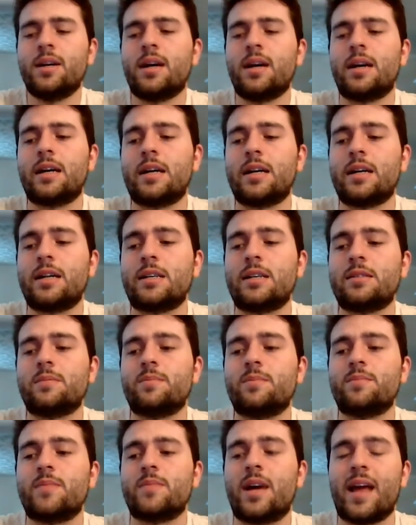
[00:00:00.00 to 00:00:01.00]

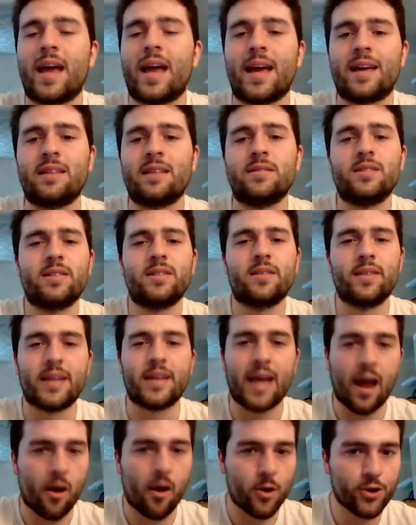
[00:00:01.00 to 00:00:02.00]
and the
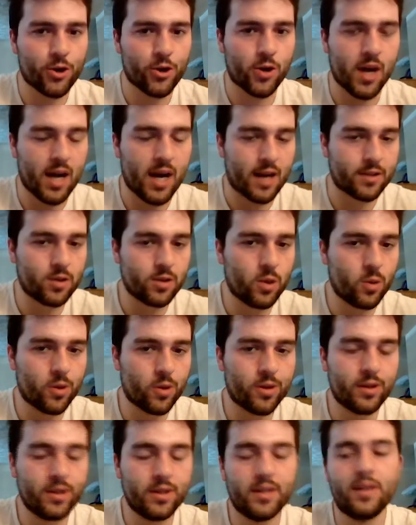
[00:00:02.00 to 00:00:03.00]
character
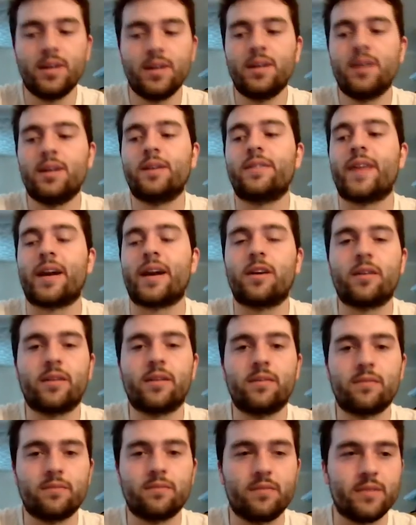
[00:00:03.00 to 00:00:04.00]
Concord that
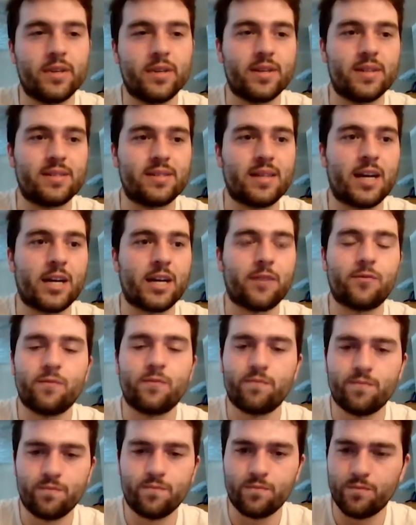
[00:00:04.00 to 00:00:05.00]
is kind of
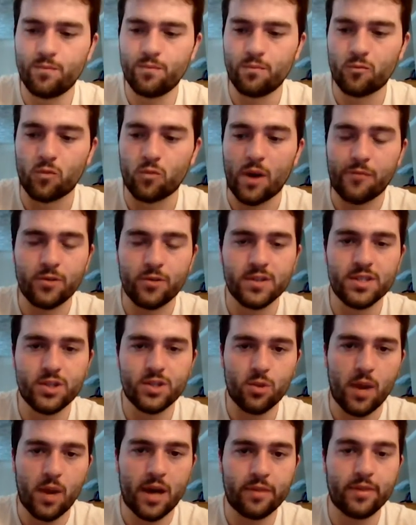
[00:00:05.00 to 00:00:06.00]
referenced
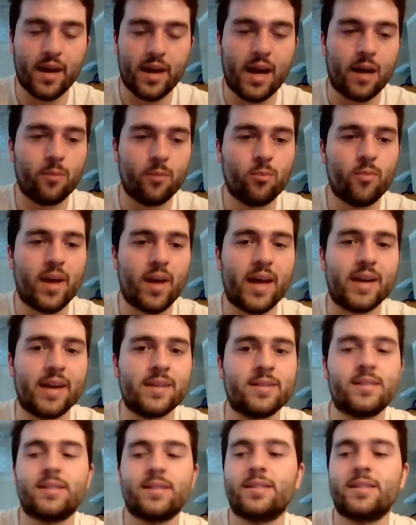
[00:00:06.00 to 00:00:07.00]
throughout the album
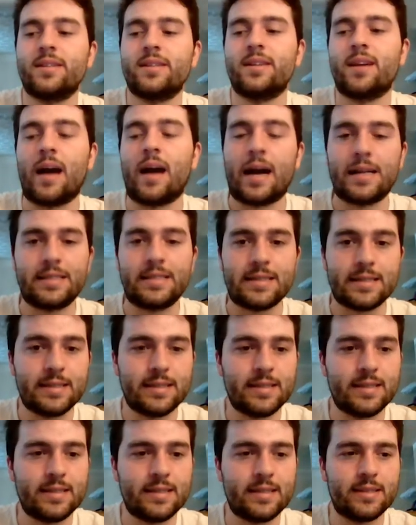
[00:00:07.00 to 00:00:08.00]
as Isaac's